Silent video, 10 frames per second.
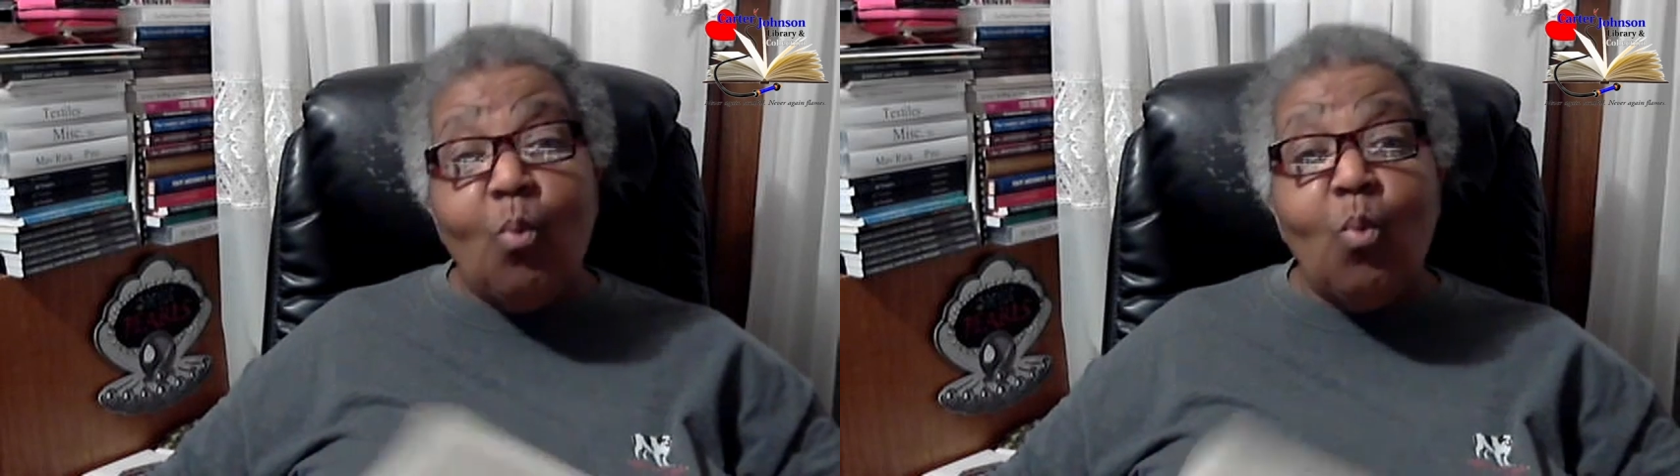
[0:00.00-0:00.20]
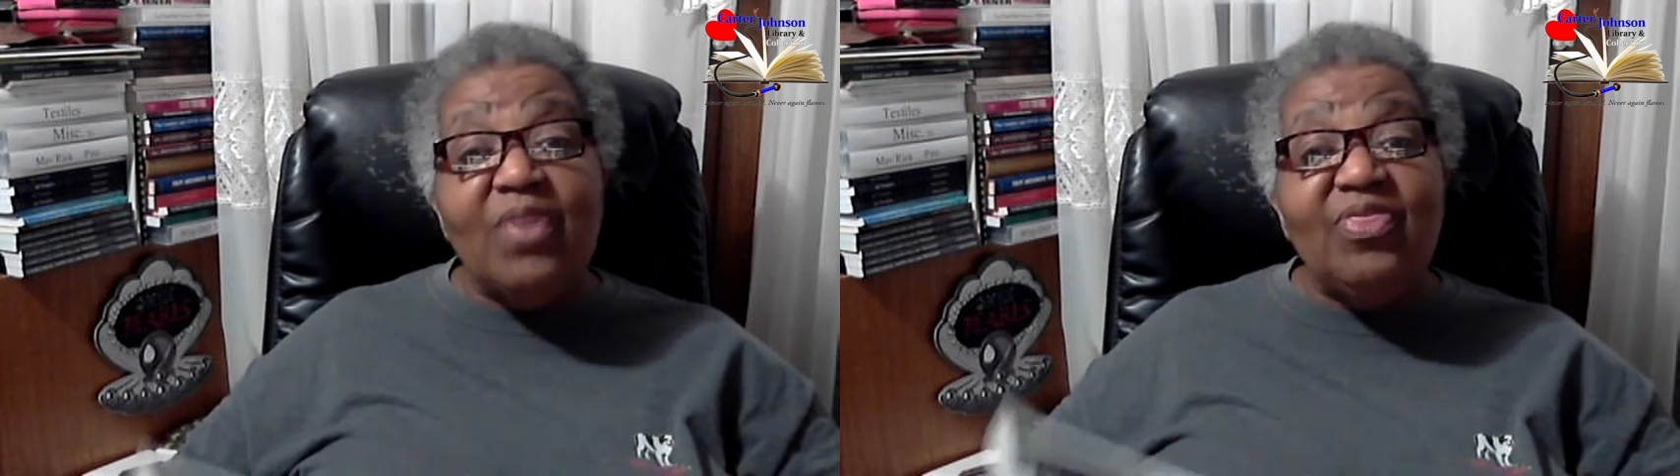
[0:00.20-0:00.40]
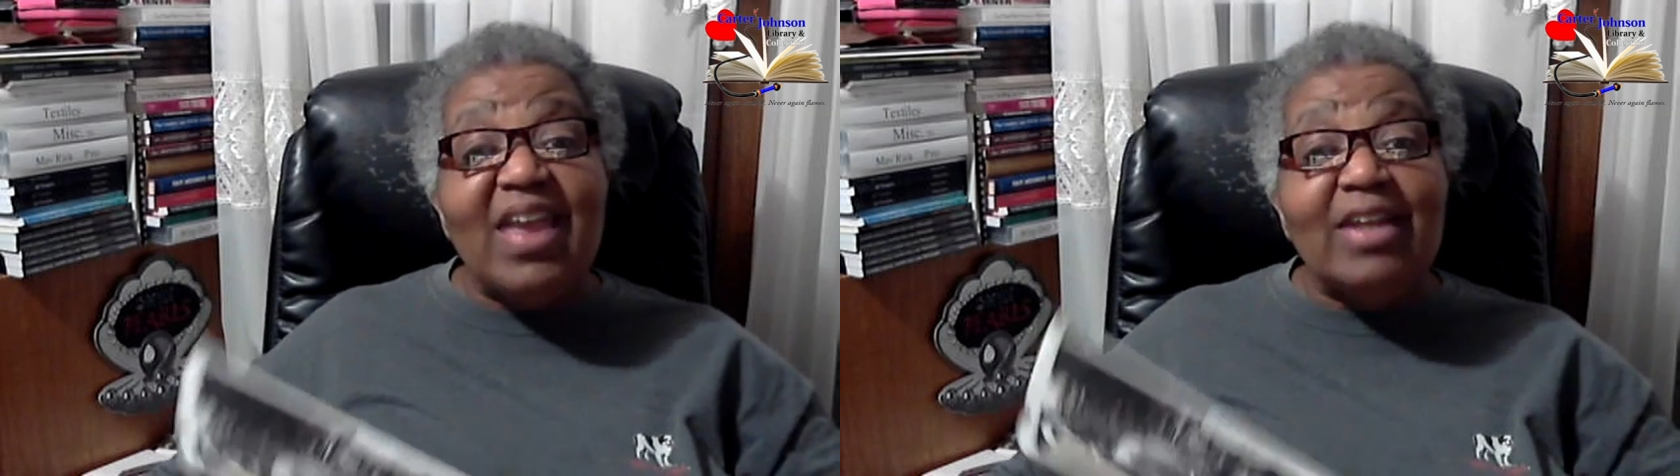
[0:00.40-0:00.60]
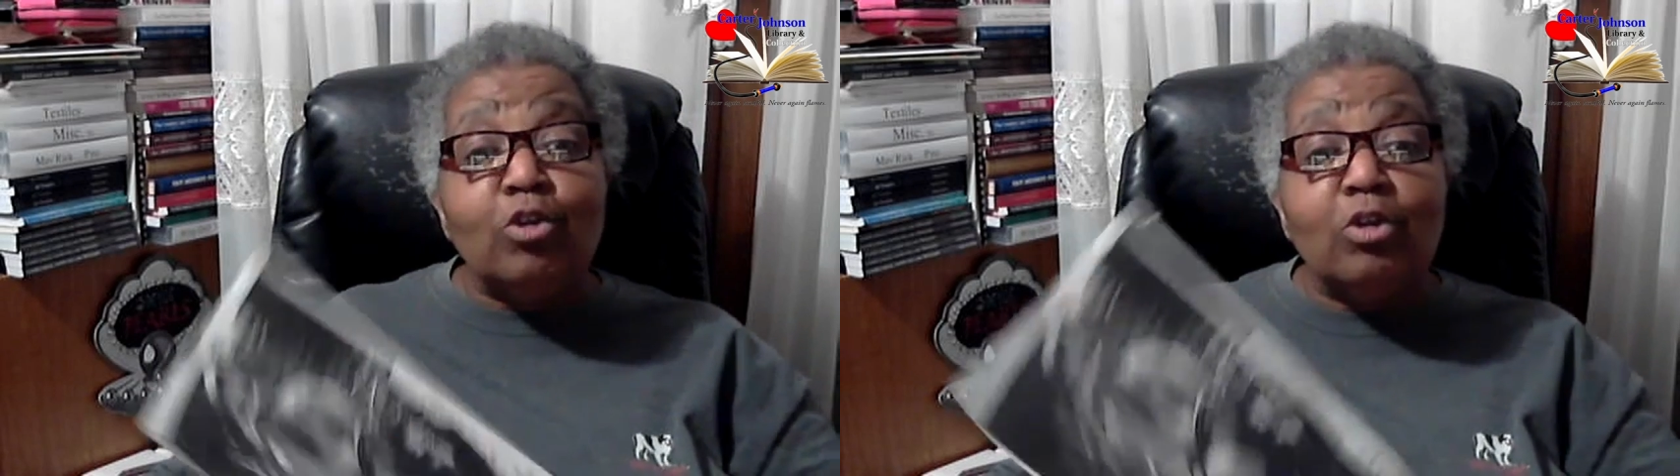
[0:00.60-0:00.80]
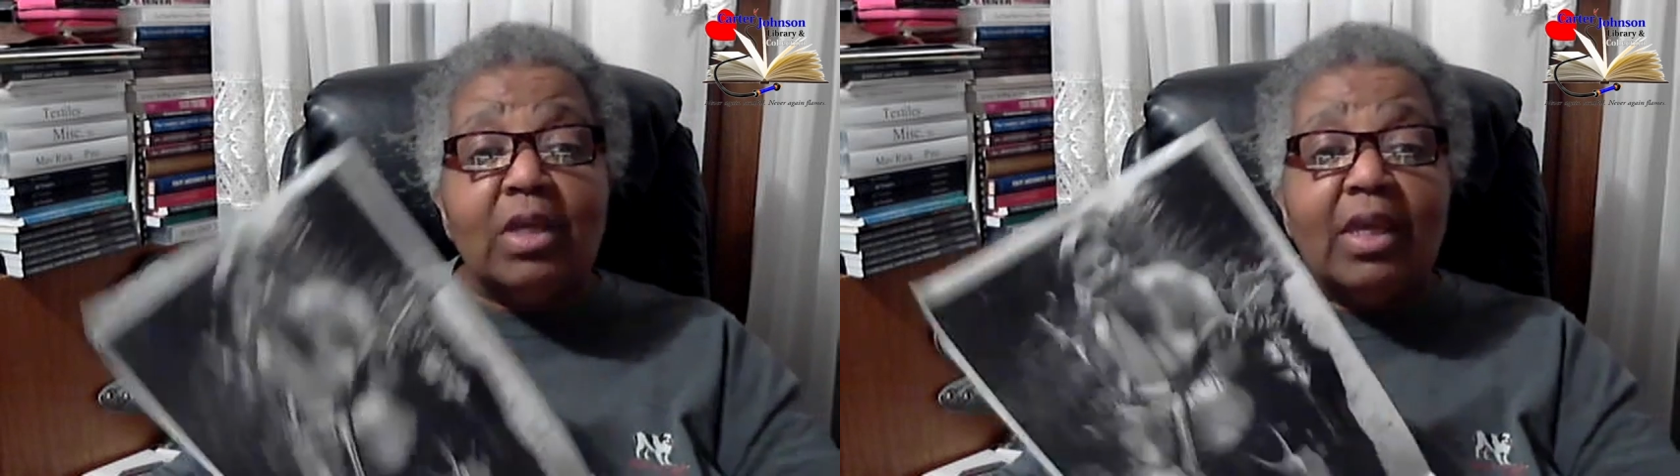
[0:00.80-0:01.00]
when they
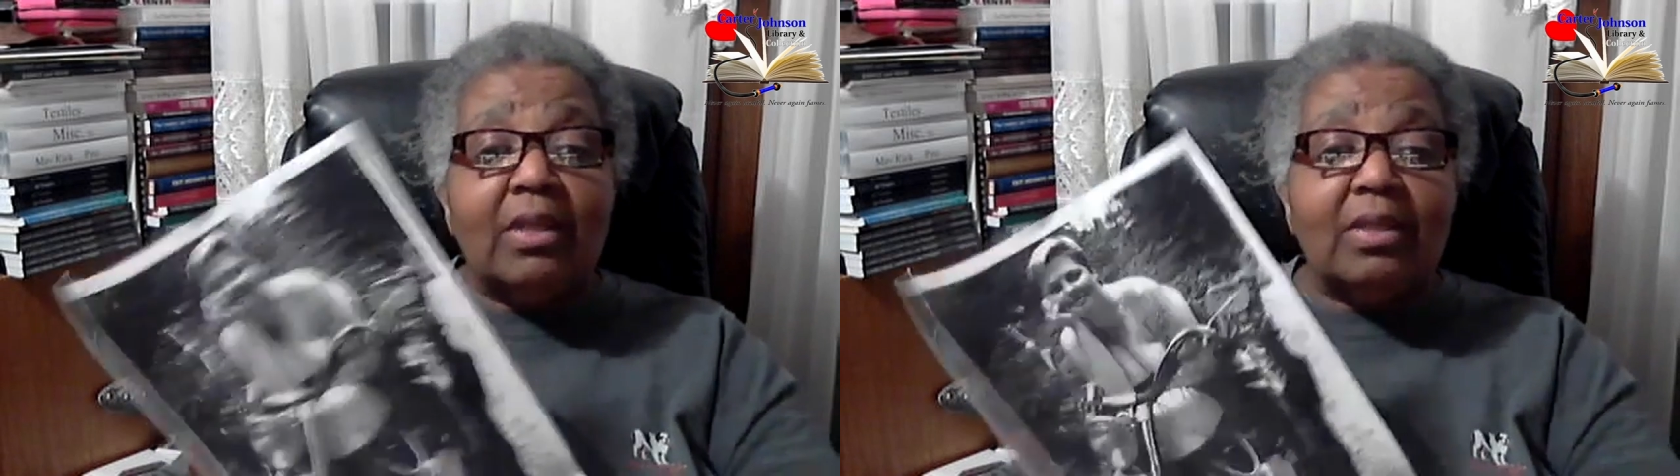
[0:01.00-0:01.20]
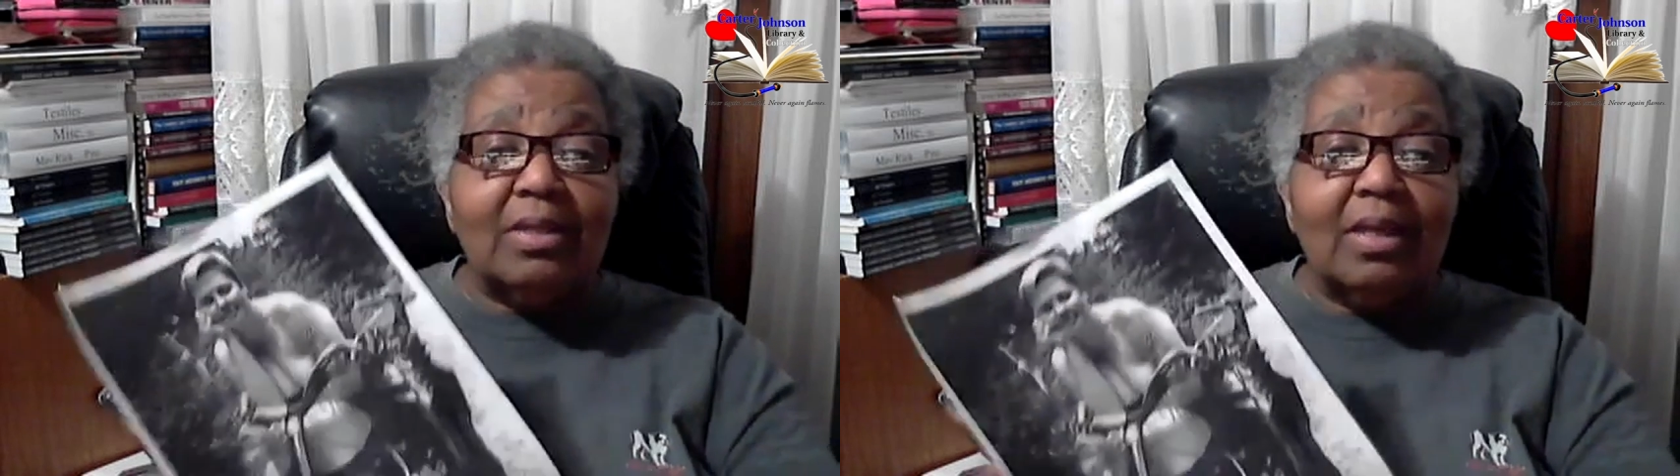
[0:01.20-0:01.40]
took it,